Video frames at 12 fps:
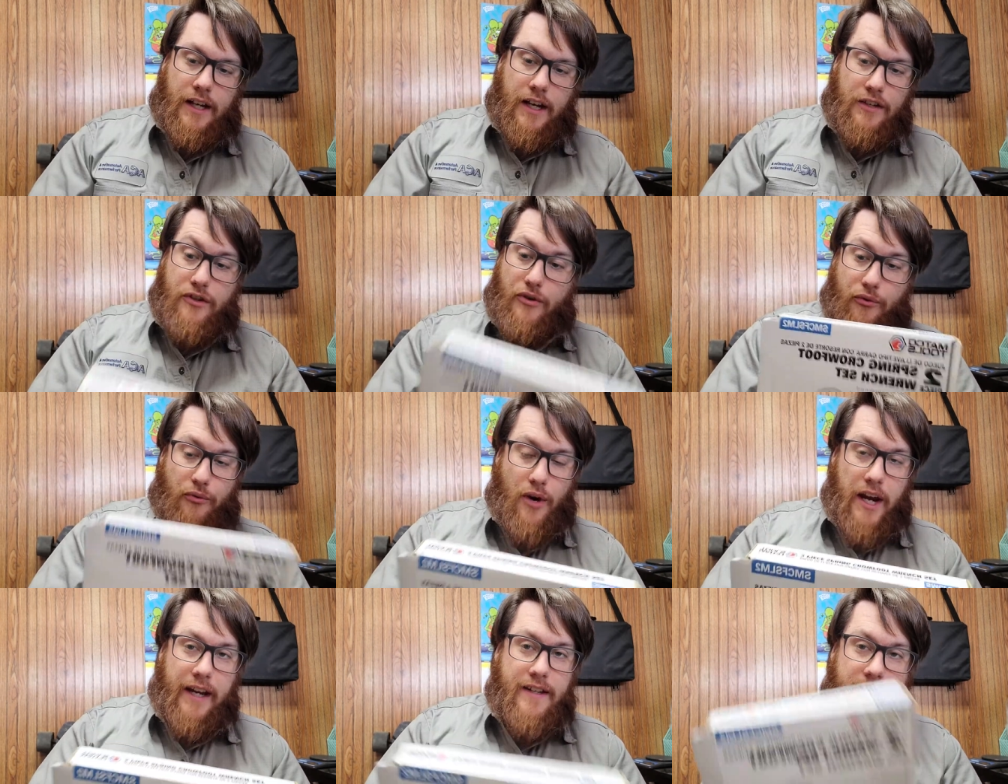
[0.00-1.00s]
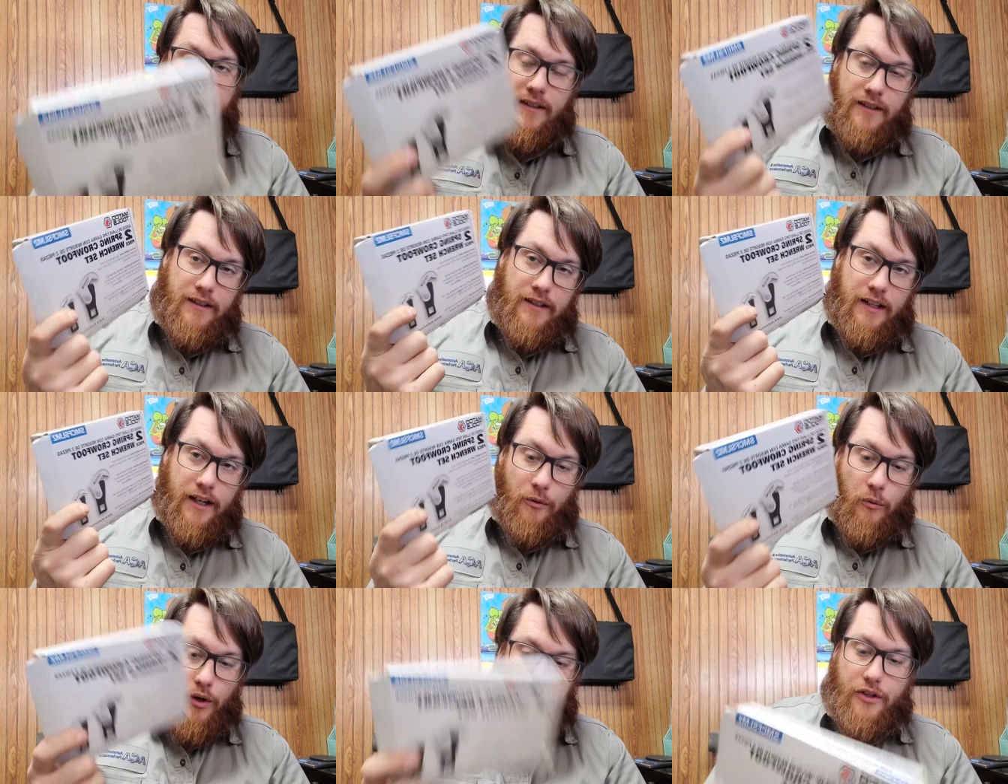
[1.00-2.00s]
It's great. It
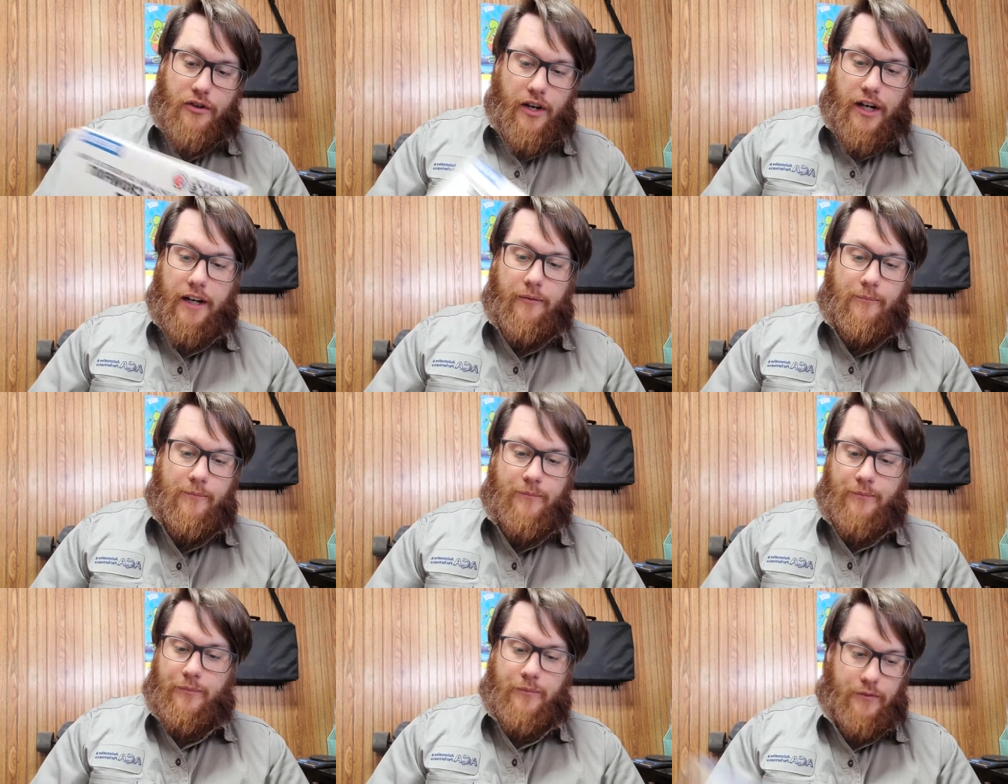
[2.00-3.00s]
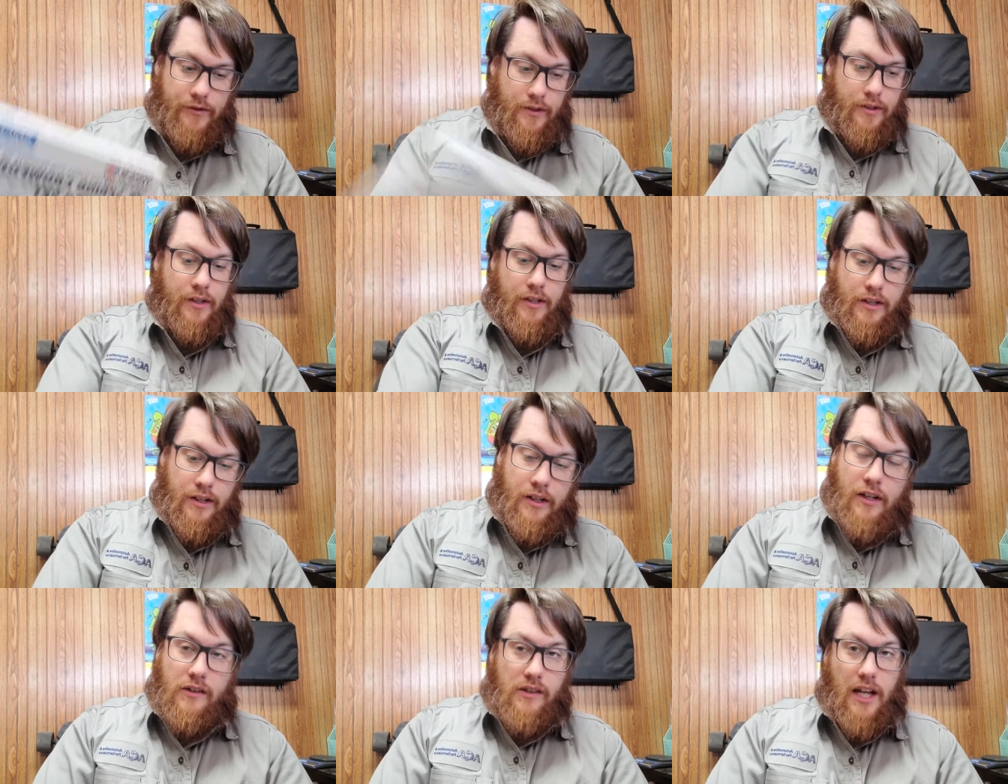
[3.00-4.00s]
works great.
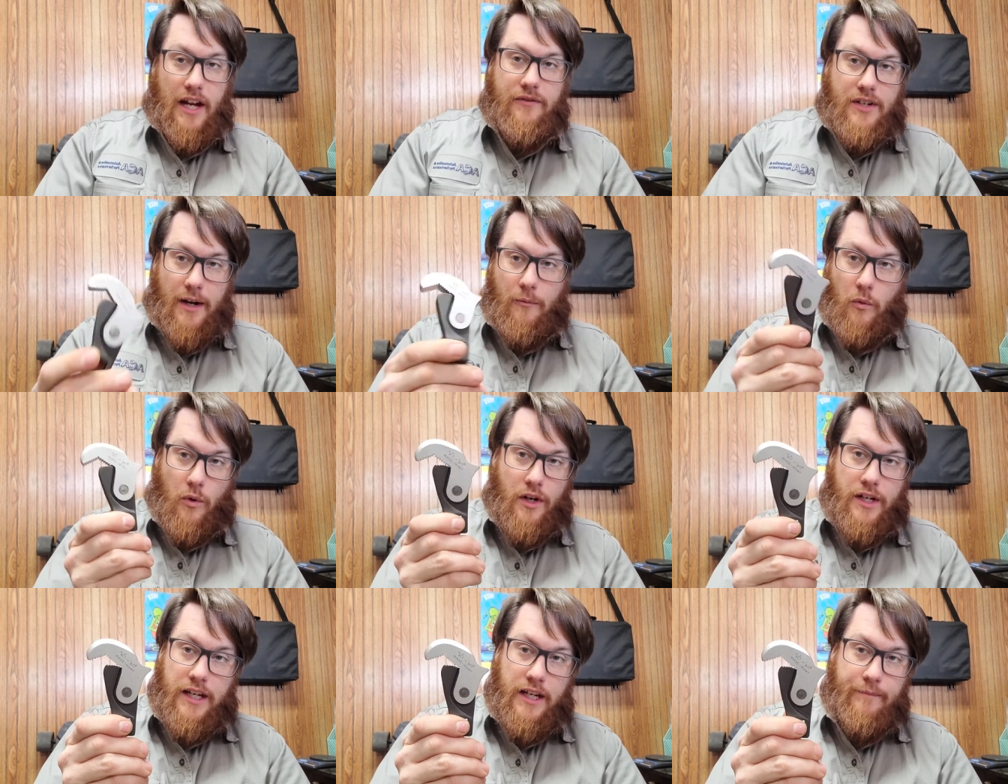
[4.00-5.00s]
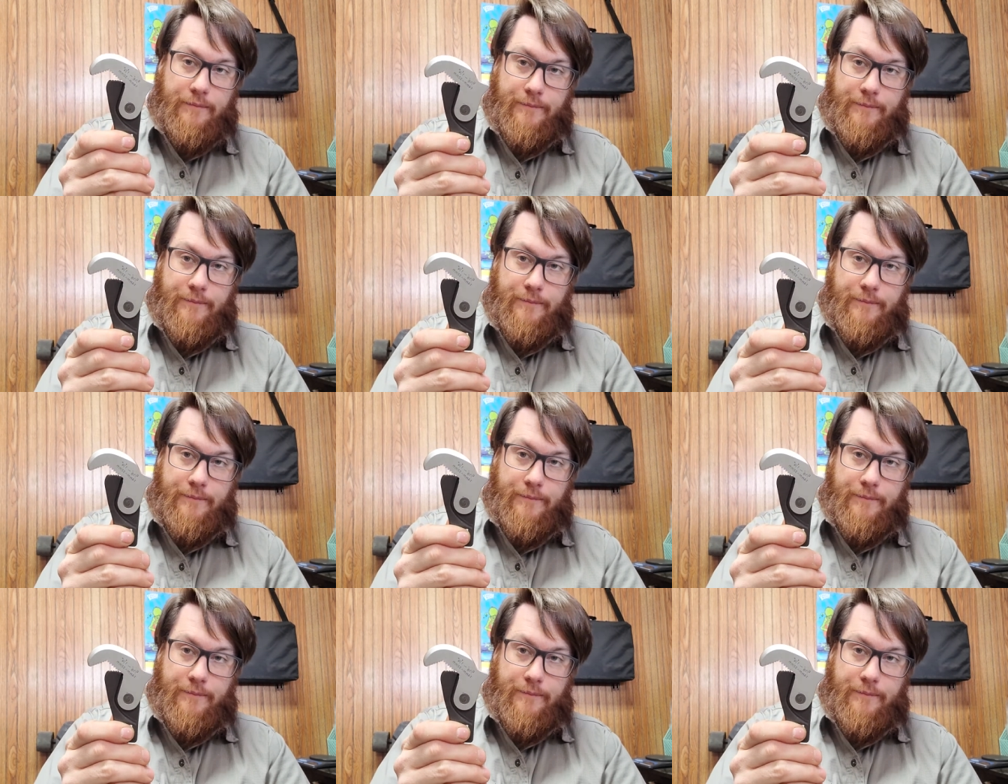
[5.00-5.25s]
Lifetime warranty.